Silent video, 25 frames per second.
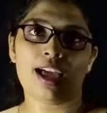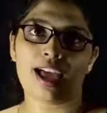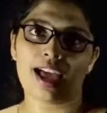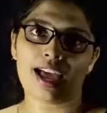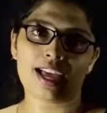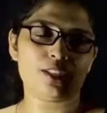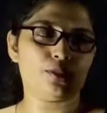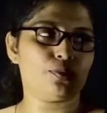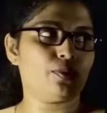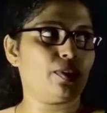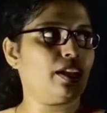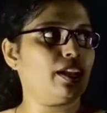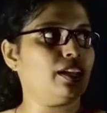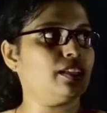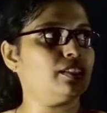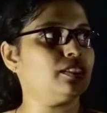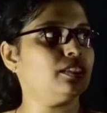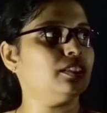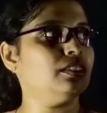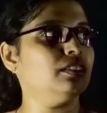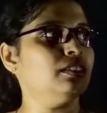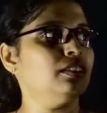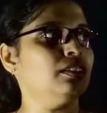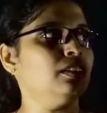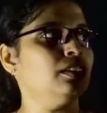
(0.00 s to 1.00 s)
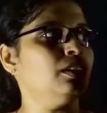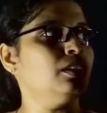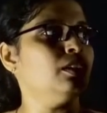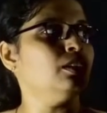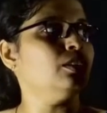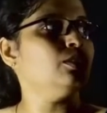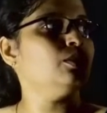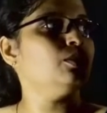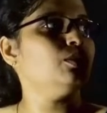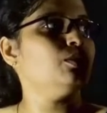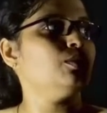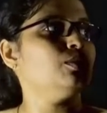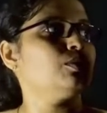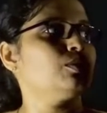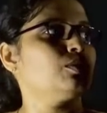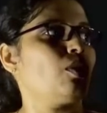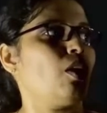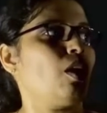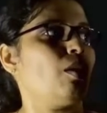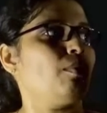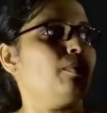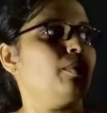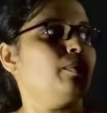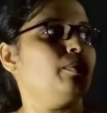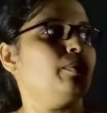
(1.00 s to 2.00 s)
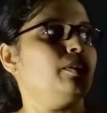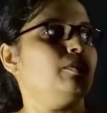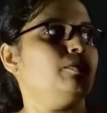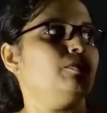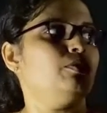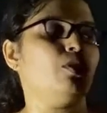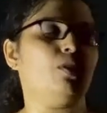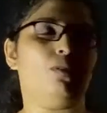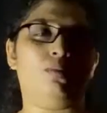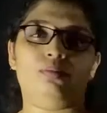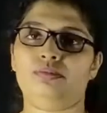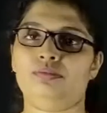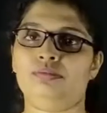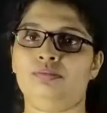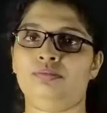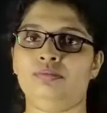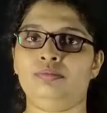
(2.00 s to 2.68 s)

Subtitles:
as well as in 2's complement form.